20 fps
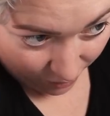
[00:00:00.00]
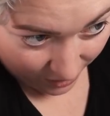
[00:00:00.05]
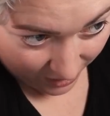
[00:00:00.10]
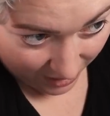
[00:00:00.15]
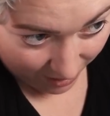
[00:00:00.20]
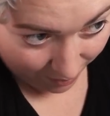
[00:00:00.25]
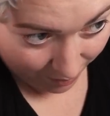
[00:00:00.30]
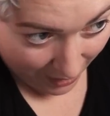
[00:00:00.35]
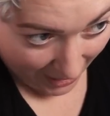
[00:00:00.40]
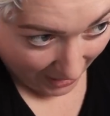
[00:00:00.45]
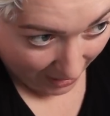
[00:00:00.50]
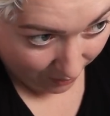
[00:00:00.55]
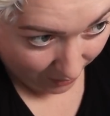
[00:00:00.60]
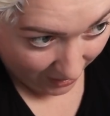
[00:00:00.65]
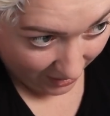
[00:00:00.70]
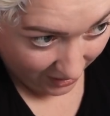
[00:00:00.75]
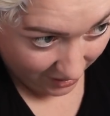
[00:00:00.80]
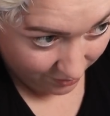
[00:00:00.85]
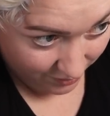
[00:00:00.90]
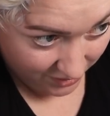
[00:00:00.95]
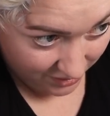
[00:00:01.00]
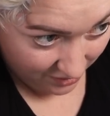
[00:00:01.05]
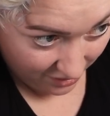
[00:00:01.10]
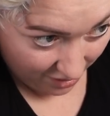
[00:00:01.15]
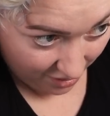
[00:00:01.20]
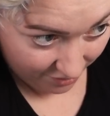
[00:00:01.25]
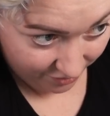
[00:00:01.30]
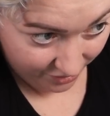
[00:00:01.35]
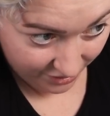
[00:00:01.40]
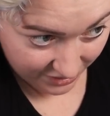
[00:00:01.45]
really bad when it comes to
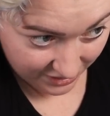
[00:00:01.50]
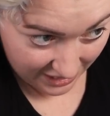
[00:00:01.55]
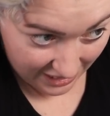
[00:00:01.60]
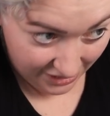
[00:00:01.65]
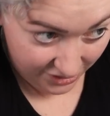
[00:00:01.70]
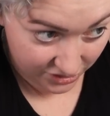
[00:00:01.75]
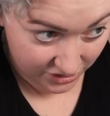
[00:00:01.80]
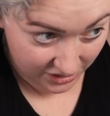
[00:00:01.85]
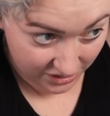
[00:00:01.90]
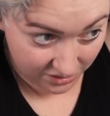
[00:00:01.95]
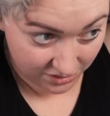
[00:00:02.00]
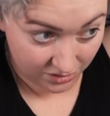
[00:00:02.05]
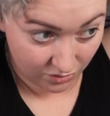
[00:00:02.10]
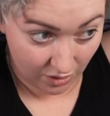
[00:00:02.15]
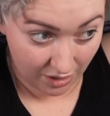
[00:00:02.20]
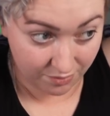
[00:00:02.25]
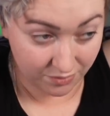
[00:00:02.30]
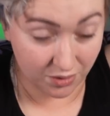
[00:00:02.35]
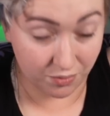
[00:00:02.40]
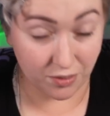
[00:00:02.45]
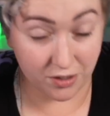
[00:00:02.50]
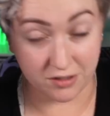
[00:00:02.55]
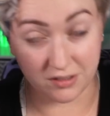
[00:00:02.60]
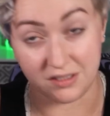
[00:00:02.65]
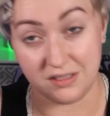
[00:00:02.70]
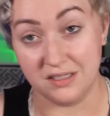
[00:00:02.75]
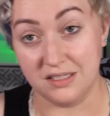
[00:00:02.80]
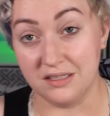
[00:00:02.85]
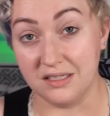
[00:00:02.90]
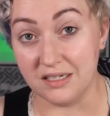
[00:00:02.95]
confrontation. So I'm the
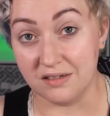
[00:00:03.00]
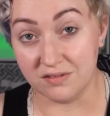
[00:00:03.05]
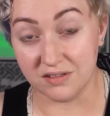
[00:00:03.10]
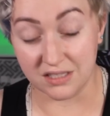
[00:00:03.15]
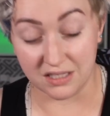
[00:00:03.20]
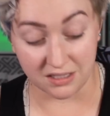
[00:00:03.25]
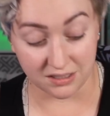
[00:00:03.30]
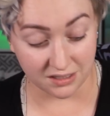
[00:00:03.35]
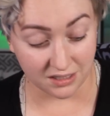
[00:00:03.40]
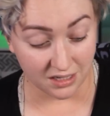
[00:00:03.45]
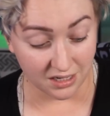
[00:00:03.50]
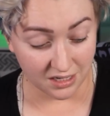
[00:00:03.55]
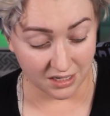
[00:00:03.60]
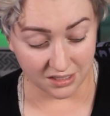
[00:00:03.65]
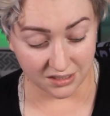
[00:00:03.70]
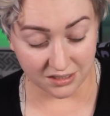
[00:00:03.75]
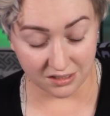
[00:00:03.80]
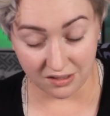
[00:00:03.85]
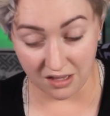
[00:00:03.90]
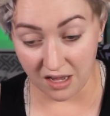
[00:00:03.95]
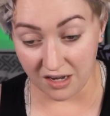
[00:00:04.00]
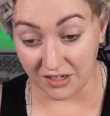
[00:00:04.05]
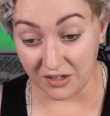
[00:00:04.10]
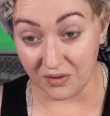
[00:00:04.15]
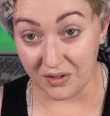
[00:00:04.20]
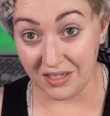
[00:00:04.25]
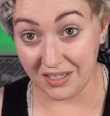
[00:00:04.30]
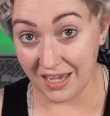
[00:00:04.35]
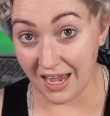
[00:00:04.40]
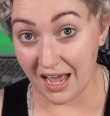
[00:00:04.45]
person that leaves the salon
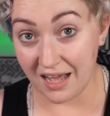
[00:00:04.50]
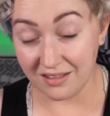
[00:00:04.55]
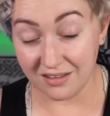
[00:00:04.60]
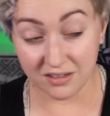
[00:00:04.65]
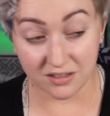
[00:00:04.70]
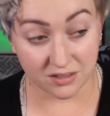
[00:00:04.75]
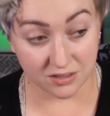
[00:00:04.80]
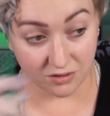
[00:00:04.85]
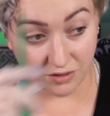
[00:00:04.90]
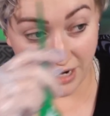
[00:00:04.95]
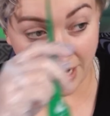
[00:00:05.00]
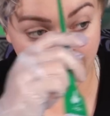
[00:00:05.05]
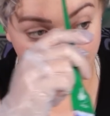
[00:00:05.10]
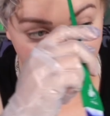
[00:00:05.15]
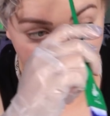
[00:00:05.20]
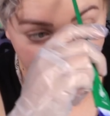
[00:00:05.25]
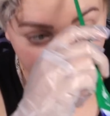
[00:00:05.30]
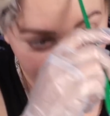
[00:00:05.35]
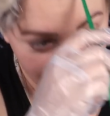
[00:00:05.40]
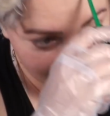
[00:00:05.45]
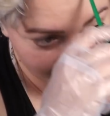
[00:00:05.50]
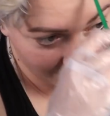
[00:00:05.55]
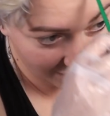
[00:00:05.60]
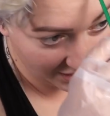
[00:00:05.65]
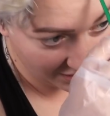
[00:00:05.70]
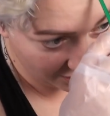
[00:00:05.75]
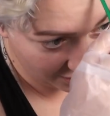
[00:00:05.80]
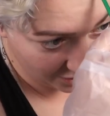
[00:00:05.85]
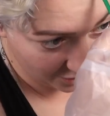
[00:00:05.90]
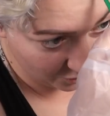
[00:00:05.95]
going, "Yeah, it looks great." And then I get in my
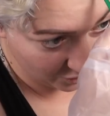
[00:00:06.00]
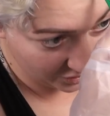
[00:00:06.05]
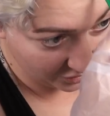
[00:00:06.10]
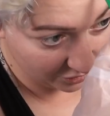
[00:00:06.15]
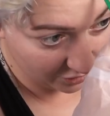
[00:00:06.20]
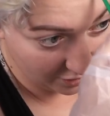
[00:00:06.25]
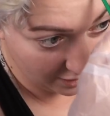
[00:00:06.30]
car and want to